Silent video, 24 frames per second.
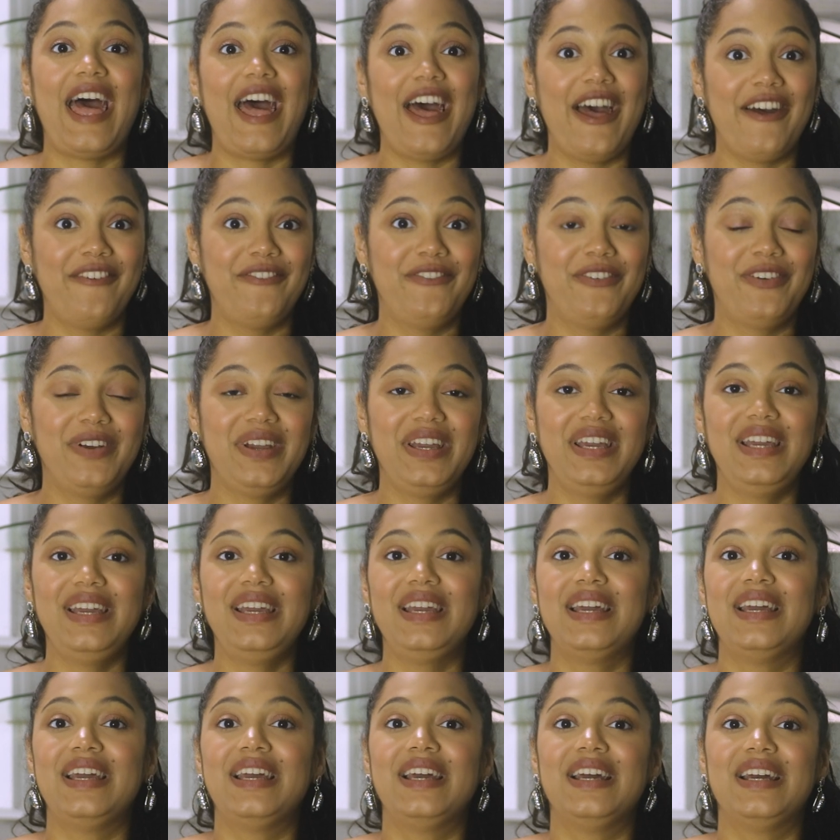
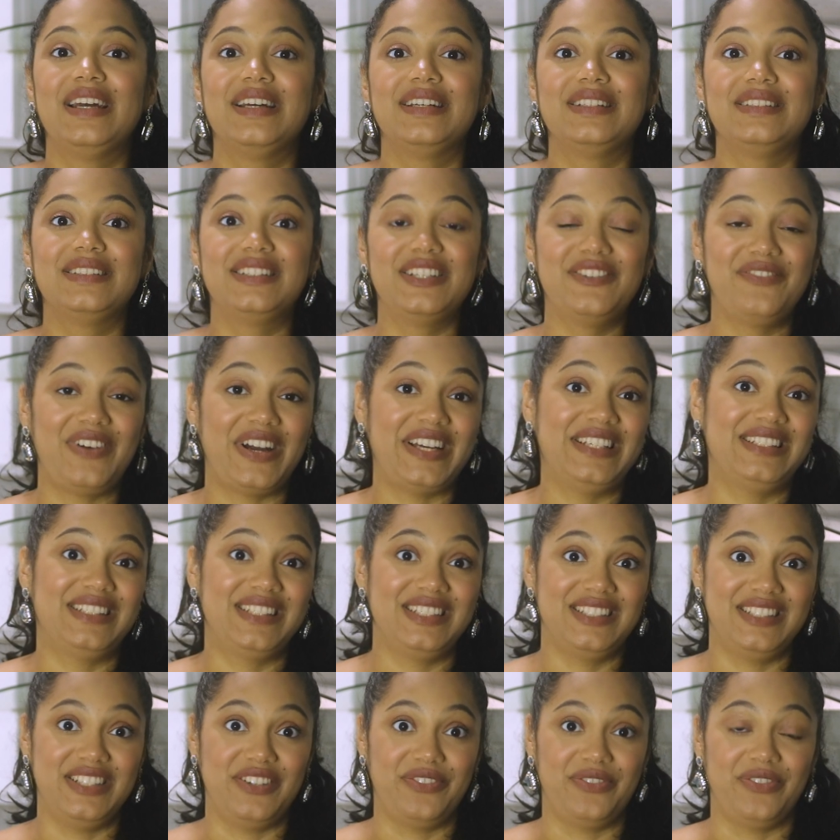every device
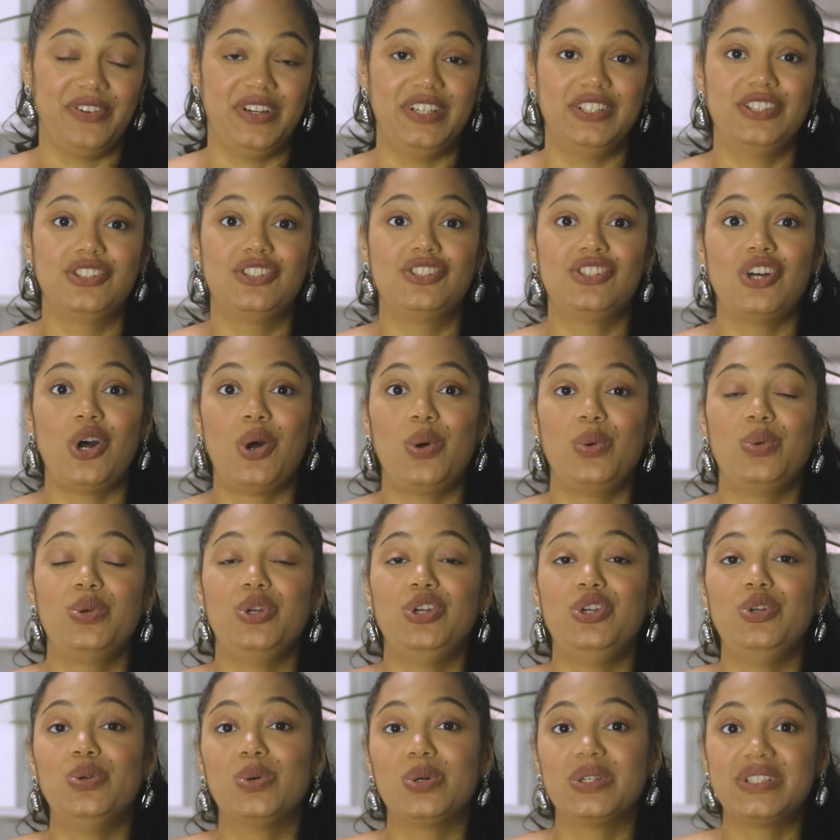is different, so
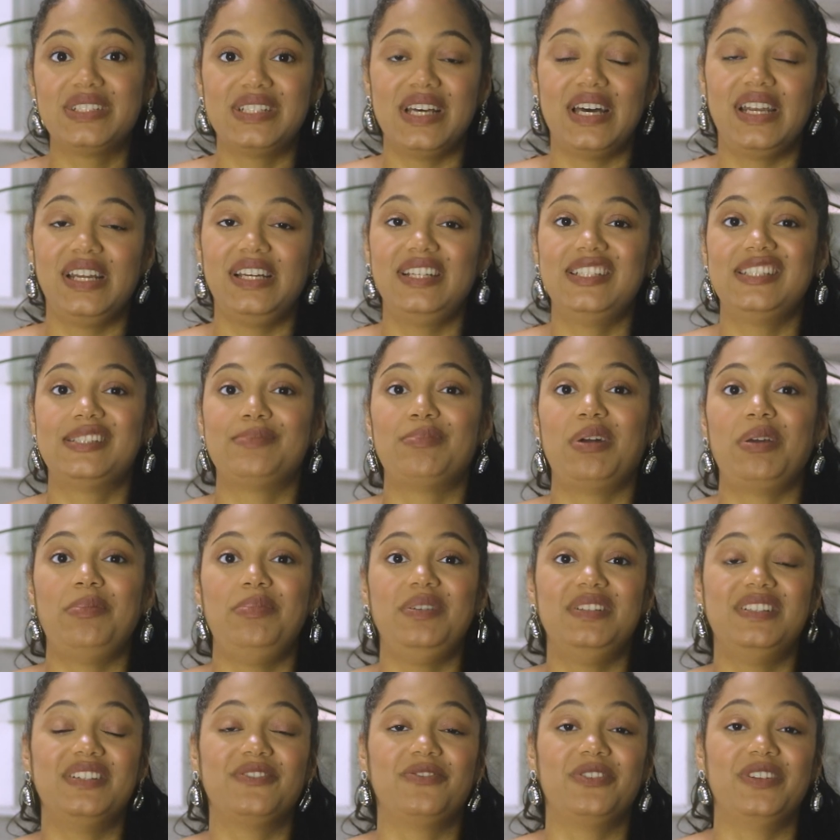your settings might
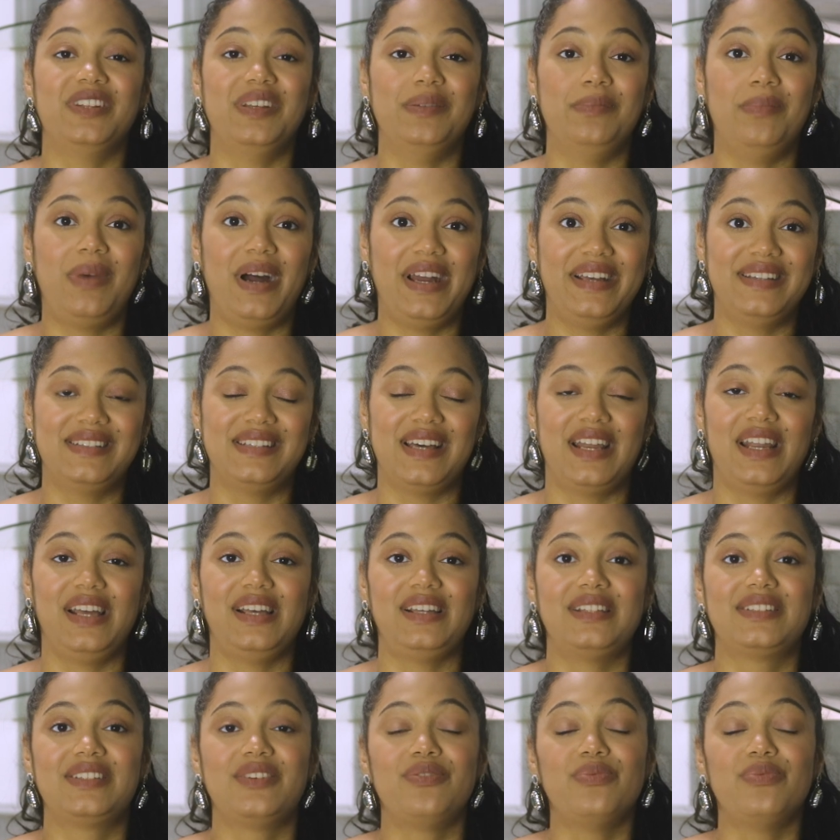be different than my settings.